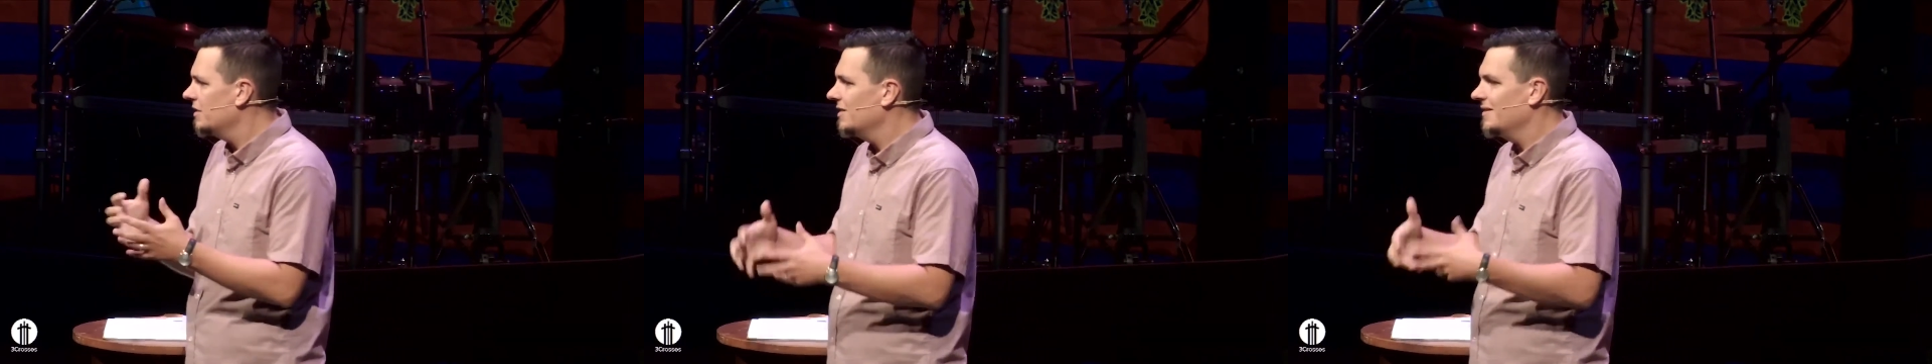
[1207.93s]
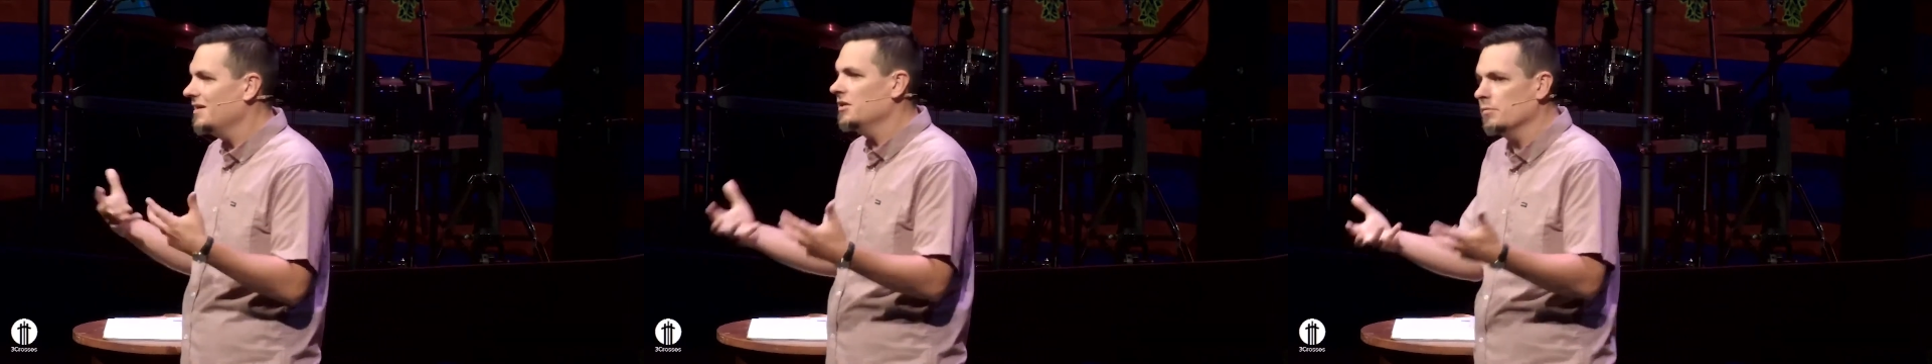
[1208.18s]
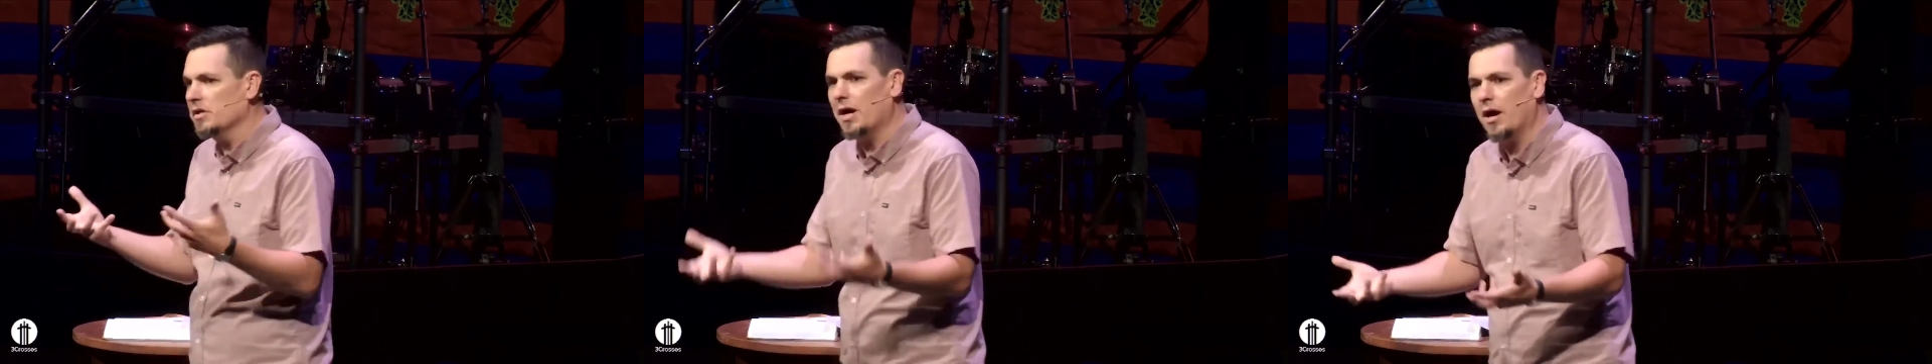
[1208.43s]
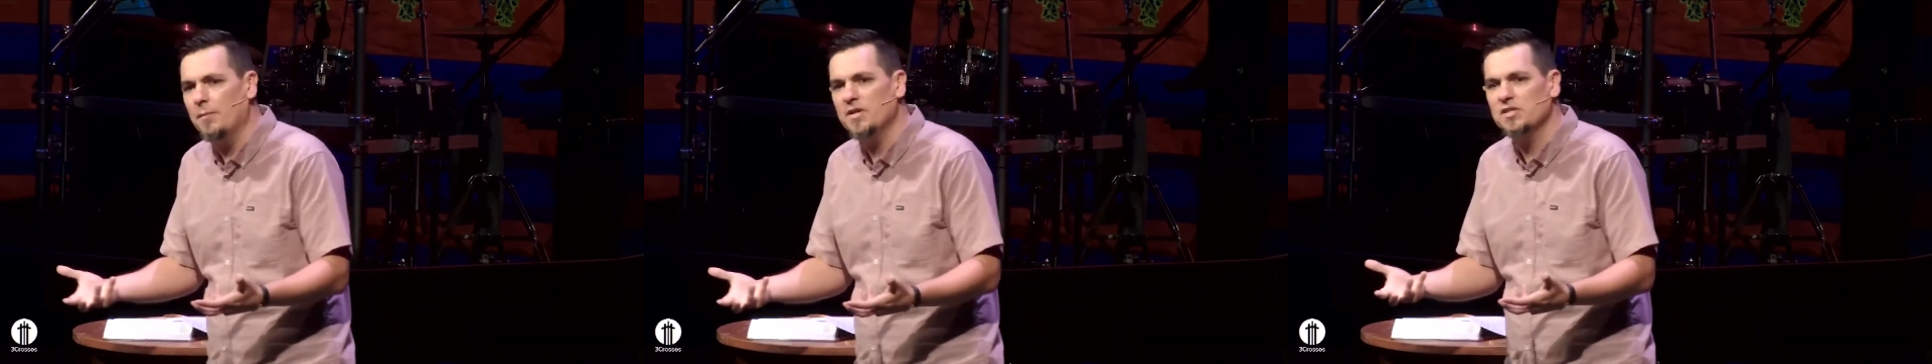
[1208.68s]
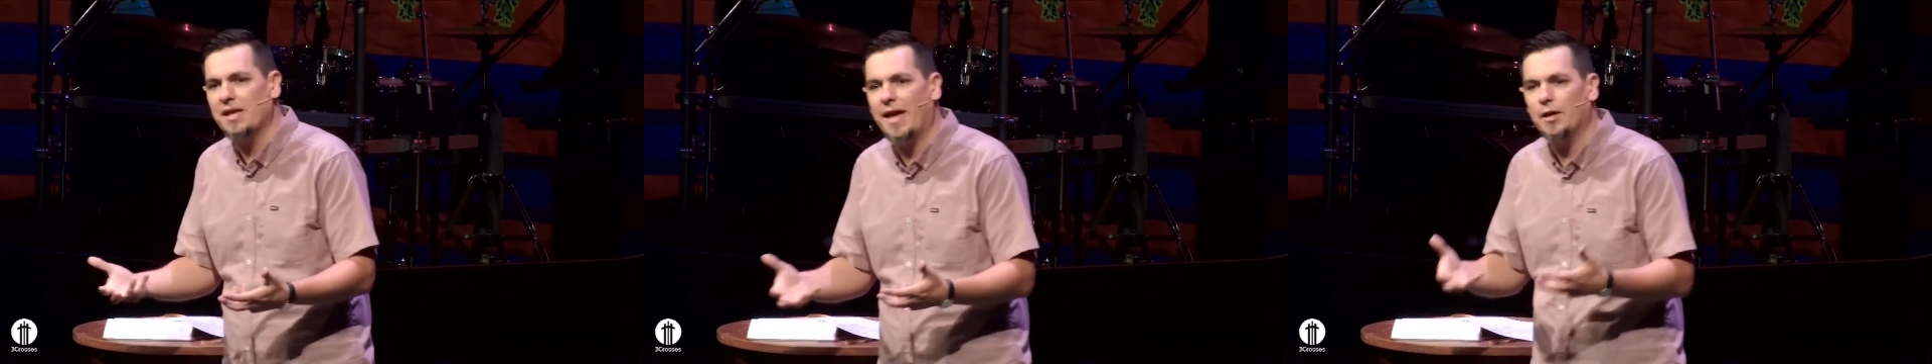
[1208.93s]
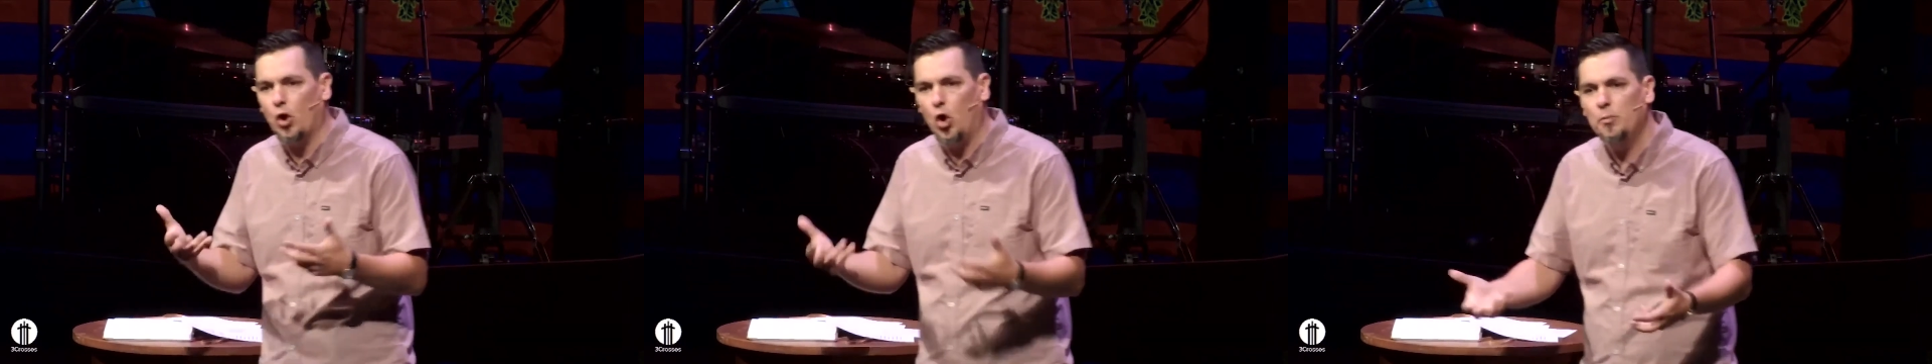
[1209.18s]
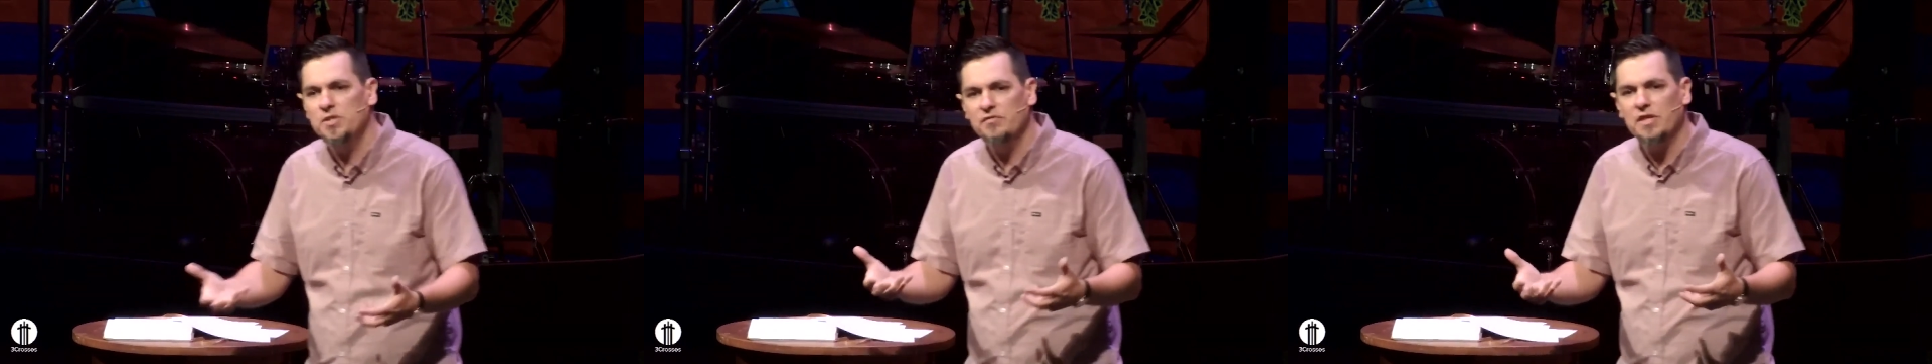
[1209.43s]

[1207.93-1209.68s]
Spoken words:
Did the kingdom come as they had hoped?